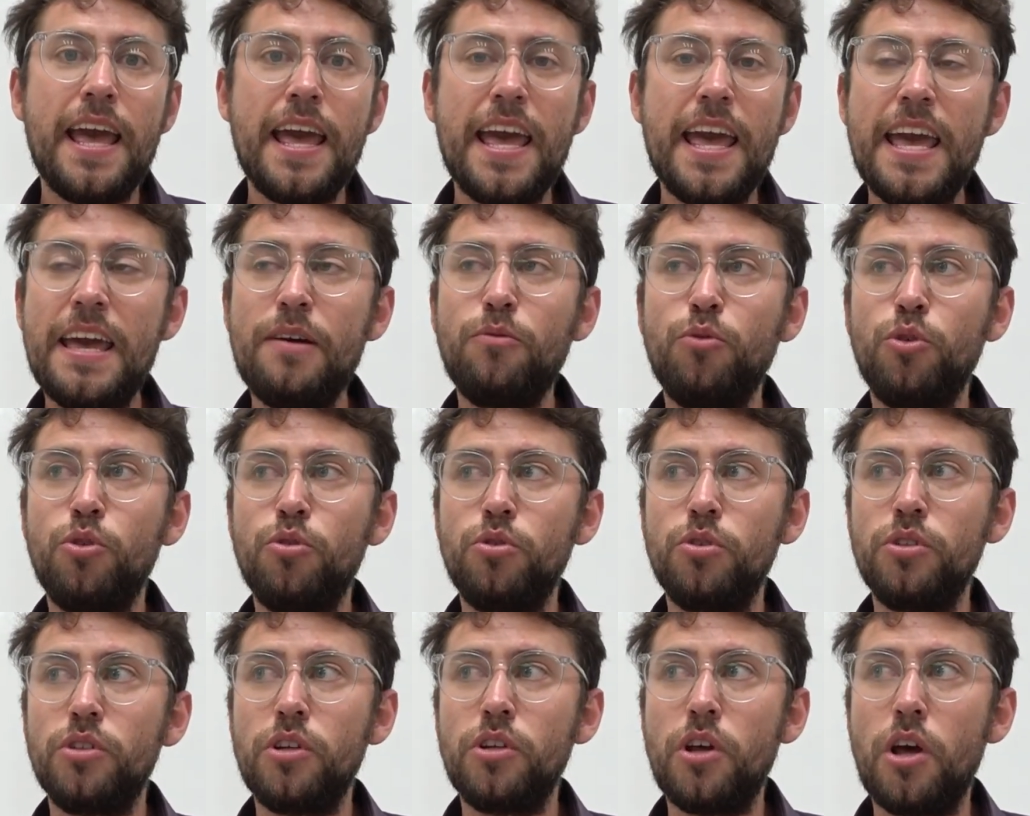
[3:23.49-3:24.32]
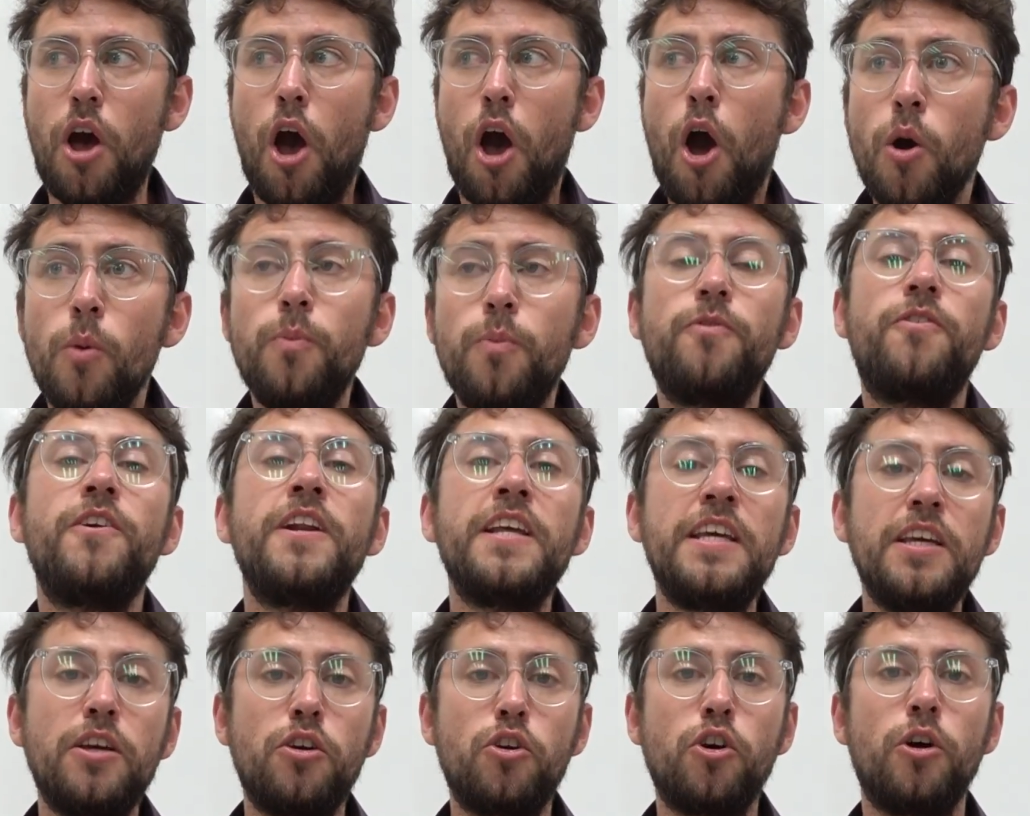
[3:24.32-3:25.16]
It will
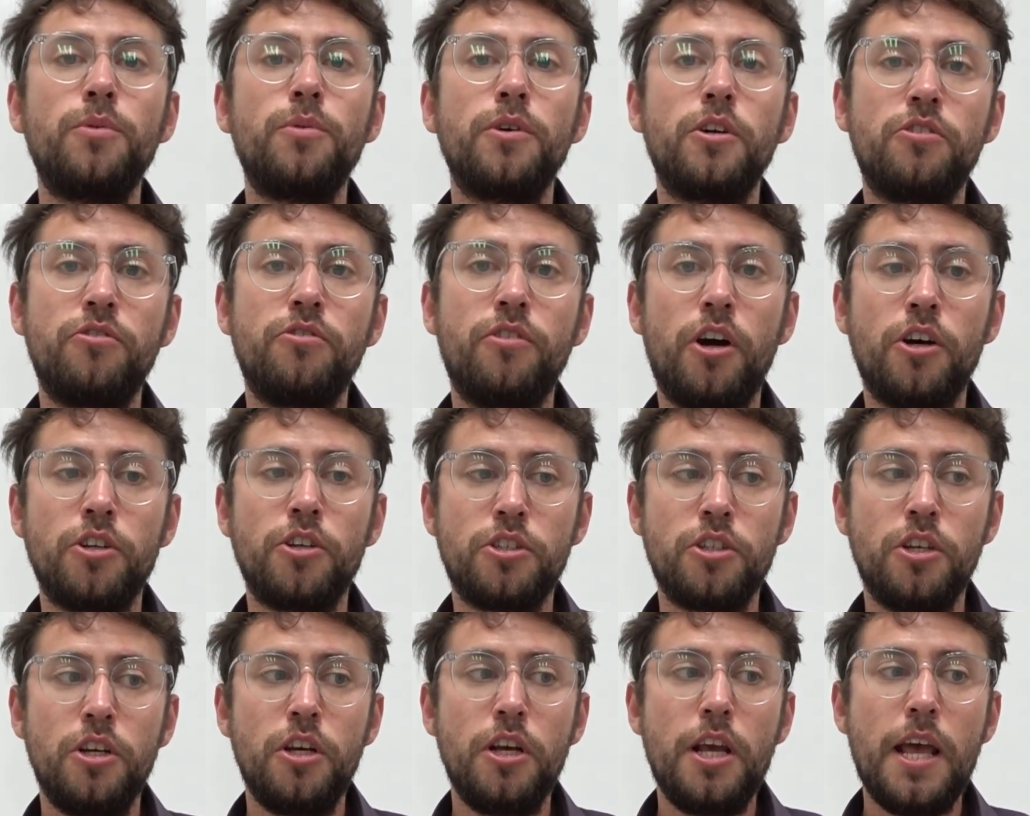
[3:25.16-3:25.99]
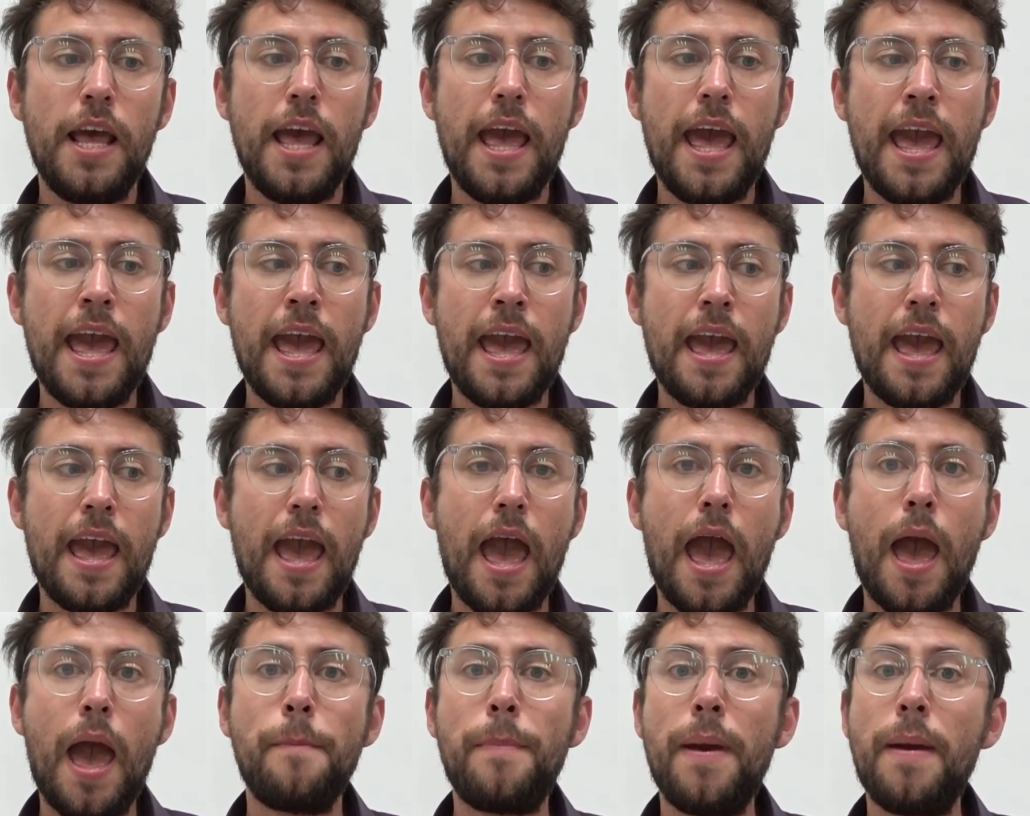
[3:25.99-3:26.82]
hopefully come across
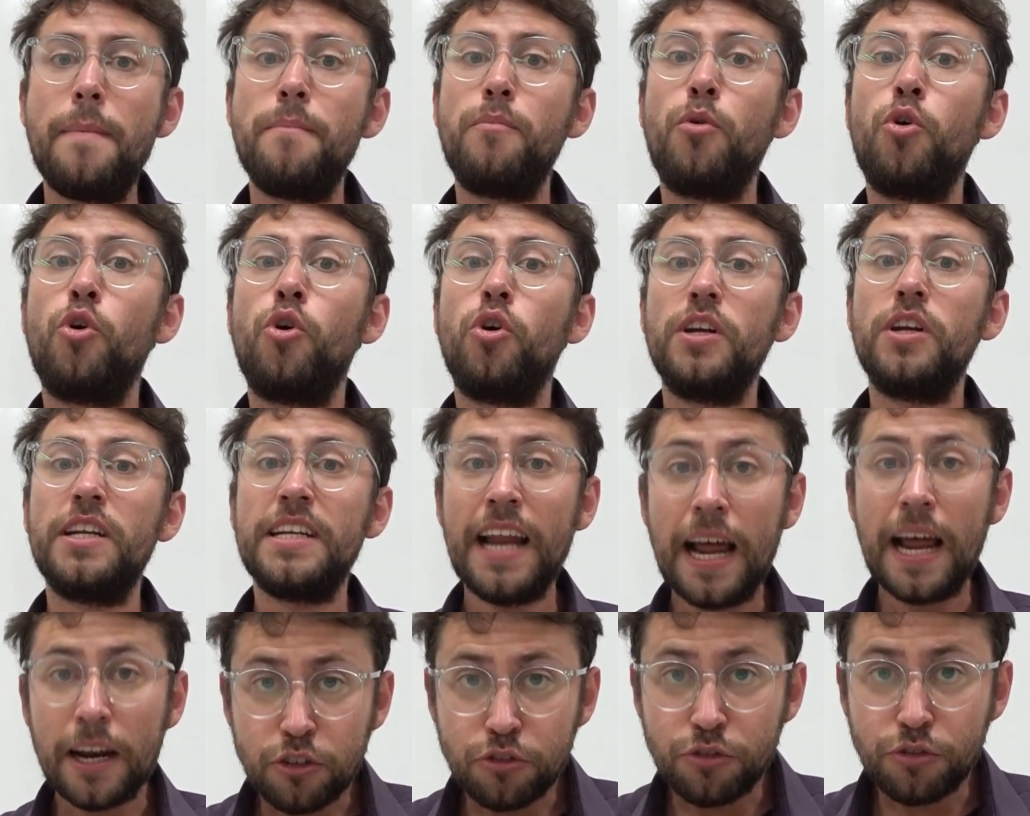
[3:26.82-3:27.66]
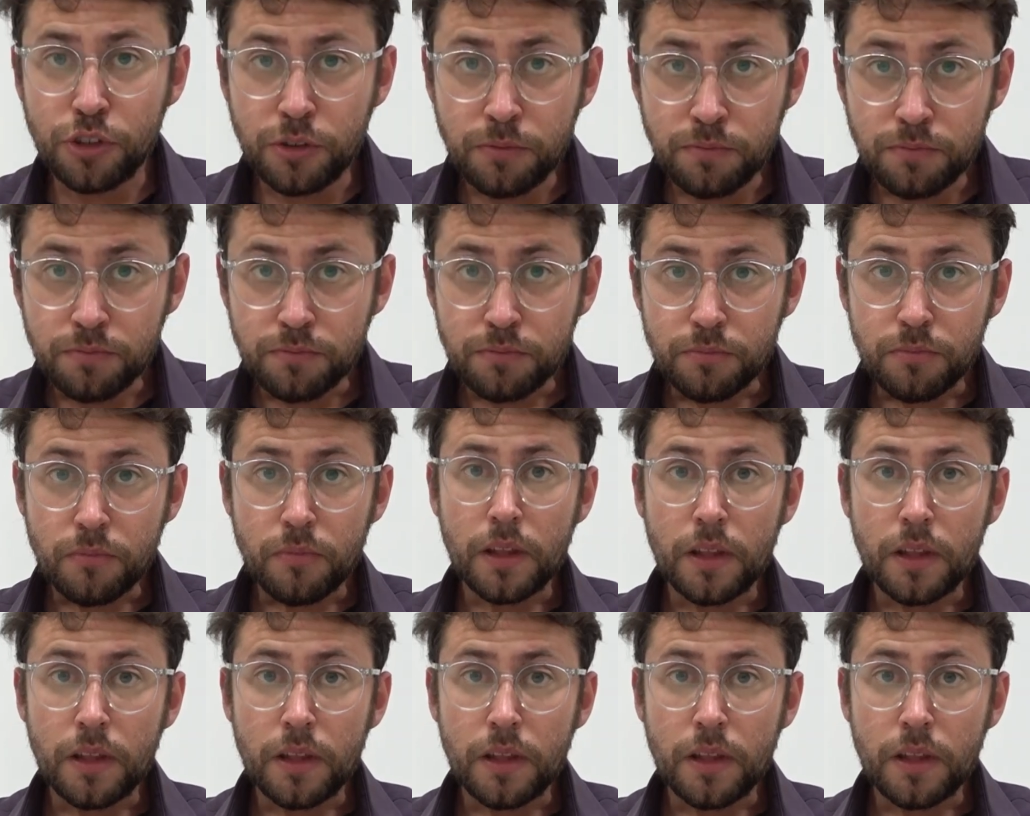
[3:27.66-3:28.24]
a bit more natural,